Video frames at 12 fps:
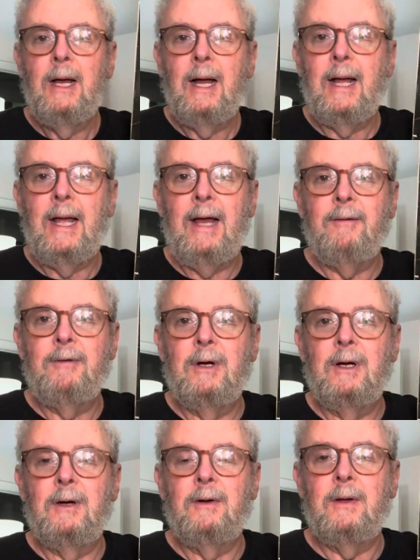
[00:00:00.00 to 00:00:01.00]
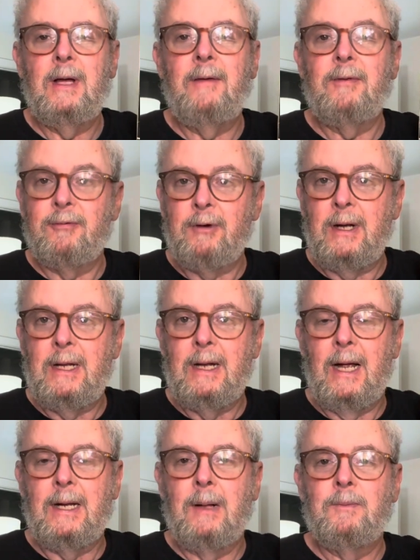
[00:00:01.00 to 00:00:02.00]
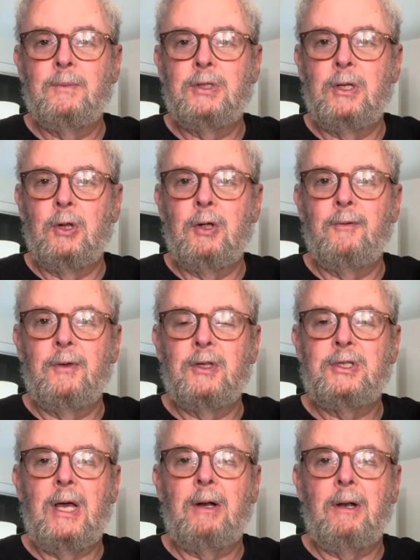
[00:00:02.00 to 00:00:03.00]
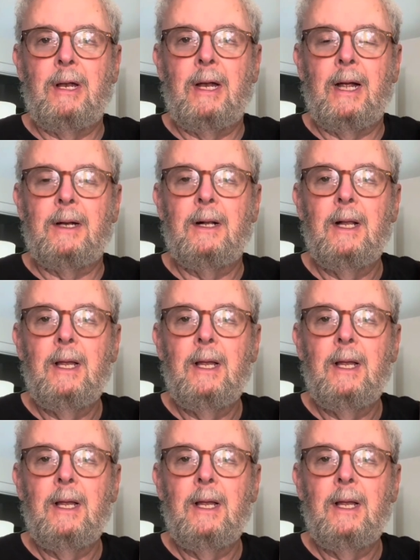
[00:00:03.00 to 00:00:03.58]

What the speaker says: I have a Friday night. I'm still looking for the Saturday night.